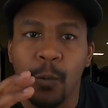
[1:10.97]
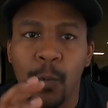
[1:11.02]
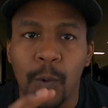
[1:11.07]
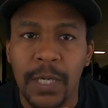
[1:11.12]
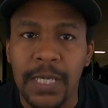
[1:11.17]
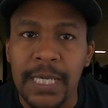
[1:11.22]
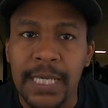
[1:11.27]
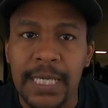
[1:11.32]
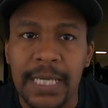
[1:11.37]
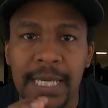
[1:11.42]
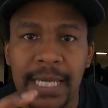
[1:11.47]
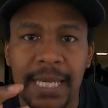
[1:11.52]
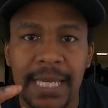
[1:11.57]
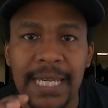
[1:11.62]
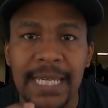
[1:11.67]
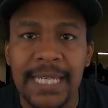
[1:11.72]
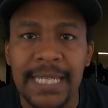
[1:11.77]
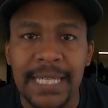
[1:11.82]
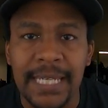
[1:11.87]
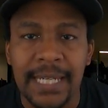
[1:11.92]

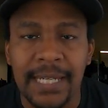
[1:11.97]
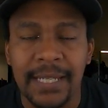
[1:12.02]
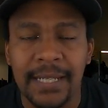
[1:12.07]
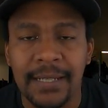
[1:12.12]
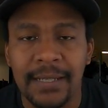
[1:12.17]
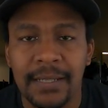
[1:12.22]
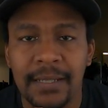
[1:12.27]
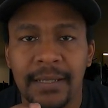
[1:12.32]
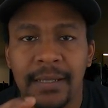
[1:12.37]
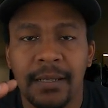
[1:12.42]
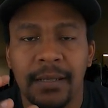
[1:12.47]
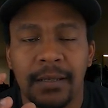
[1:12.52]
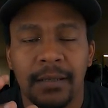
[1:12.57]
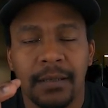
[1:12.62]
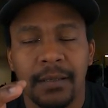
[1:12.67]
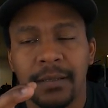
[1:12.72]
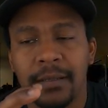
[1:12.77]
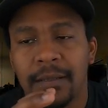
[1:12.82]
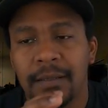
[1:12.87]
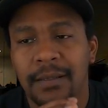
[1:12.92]
weekend.
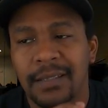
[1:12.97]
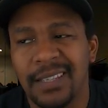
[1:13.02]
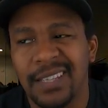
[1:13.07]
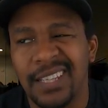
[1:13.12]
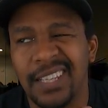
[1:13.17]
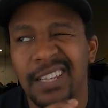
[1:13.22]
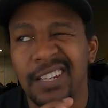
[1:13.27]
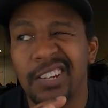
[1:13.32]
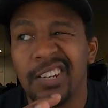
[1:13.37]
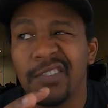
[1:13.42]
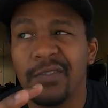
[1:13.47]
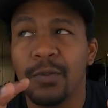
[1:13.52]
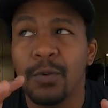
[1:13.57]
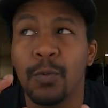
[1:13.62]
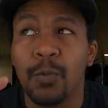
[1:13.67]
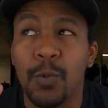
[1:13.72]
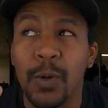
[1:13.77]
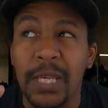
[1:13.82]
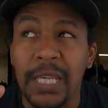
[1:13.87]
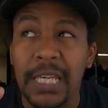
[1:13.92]
End of the
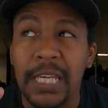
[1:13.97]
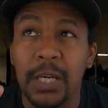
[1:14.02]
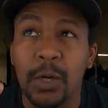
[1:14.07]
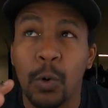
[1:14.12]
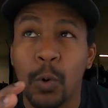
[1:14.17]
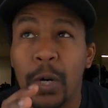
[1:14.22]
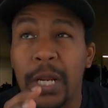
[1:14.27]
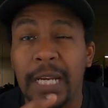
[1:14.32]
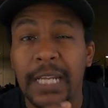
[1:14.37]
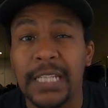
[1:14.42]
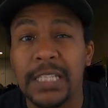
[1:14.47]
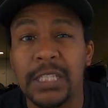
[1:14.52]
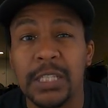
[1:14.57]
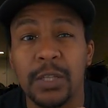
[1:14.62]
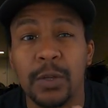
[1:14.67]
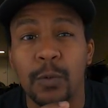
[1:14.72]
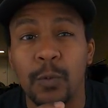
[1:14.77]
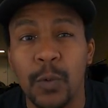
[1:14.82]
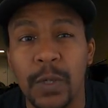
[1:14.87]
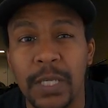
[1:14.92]
week going into
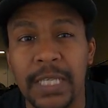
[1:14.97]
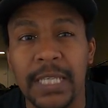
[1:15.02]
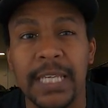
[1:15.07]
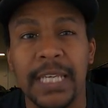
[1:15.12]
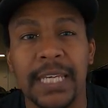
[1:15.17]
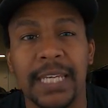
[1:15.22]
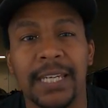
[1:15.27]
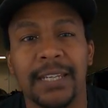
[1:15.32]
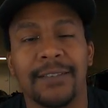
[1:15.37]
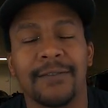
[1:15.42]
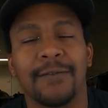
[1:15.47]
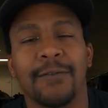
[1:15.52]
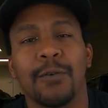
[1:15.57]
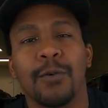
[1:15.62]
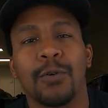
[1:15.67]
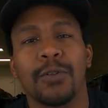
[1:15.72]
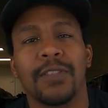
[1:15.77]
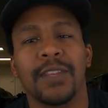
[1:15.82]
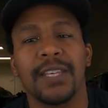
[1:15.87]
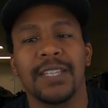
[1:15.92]
the weekend
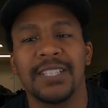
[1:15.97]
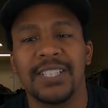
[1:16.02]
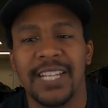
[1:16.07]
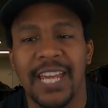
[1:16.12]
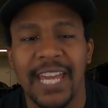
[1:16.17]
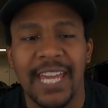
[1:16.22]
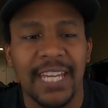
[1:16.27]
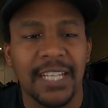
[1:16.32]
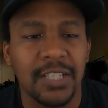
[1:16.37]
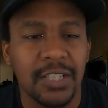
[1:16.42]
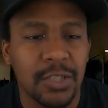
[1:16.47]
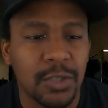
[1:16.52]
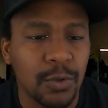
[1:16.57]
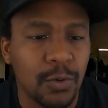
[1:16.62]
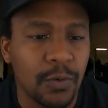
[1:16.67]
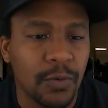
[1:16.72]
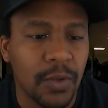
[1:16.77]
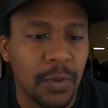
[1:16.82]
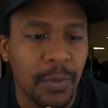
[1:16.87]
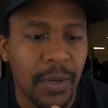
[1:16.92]
for the stage
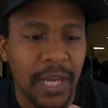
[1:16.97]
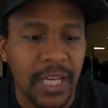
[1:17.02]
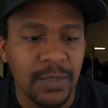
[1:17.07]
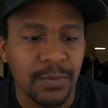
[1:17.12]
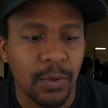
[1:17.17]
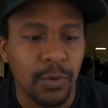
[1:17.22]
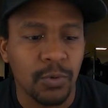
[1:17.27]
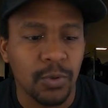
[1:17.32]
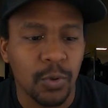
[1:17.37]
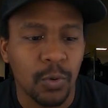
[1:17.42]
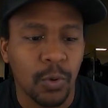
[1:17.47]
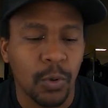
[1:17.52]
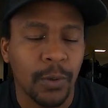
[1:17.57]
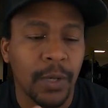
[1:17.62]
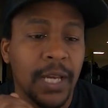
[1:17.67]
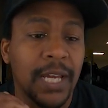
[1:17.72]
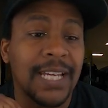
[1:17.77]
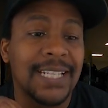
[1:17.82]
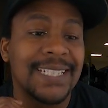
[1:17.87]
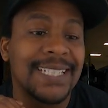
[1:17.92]
2 of the Bass Pro Tour.
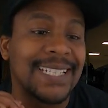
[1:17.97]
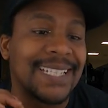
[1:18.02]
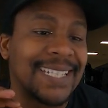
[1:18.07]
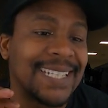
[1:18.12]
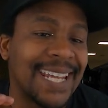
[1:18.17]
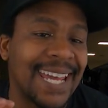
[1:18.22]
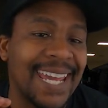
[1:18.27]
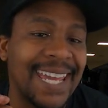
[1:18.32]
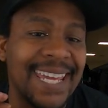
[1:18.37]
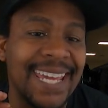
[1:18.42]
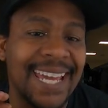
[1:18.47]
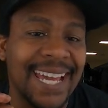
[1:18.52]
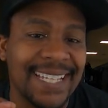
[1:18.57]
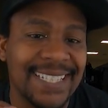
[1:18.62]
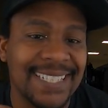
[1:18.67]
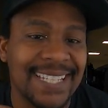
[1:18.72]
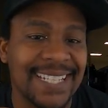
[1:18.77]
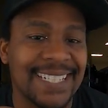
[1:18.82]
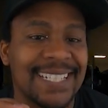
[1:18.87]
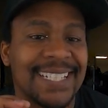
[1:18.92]

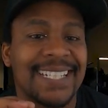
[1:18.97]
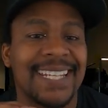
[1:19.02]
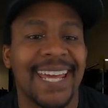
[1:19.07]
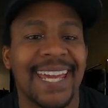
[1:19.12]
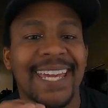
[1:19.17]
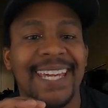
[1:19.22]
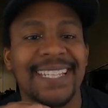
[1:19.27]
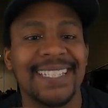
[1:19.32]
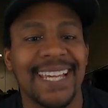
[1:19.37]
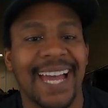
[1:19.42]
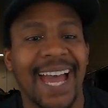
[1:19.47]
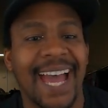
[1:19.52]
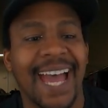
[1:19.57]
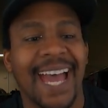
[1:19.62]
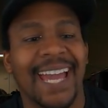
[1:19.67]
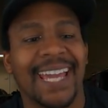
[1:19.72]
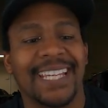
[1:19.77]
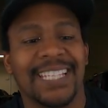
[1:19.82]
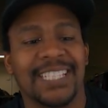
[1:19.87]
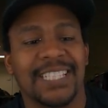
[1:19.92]
Today's
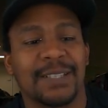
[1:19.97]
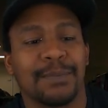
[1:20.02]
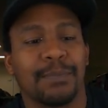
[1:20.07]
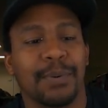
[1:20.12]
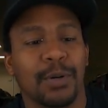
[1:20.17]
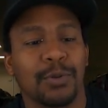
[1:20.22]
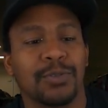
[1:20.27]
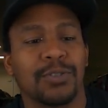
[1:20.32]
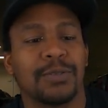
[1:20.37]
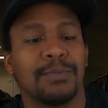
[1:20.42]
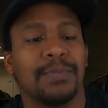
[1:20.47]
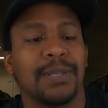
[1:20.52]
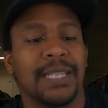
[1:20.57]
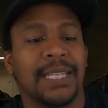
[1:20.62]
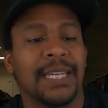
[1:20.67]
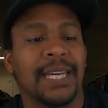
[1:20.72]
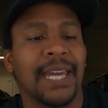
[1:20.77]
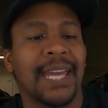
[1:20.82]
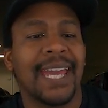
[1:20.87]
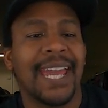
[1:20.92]
high is supposed to
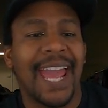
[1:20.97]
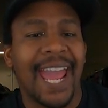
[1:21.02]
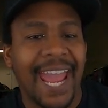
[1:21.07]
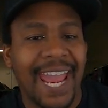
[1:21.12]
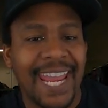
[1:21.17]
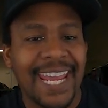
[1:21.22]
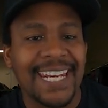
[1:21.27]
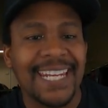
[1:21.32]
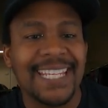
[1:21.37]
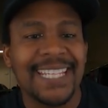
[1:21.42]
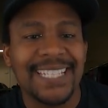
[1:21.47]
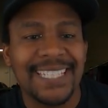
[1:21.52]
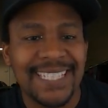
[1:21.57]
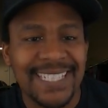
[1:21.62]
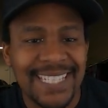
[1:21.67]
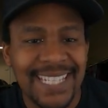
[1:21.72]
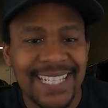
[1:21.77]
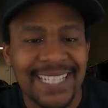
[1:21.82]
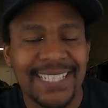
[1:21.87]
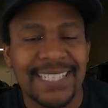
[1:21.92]
be
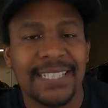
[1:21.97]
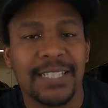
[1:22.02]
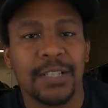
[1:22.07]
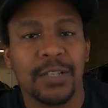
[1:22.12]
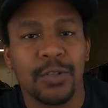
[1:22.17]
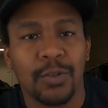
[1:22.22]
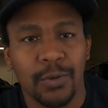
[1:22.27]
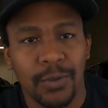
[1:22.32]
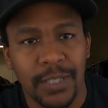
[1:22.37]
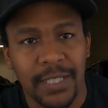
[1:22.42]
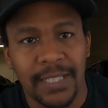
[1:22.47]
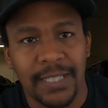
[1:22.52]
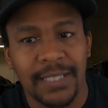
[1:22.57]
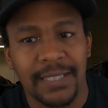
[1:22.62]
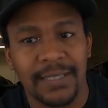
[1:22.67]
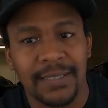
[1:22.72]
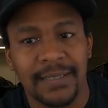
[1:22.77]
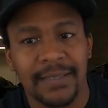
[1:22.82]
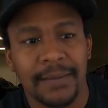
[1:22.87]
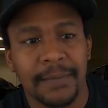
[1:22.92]
86
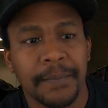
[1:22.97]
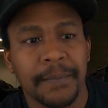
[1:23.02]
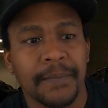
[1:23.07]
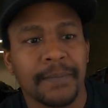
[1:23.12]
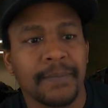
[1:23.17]
degrees.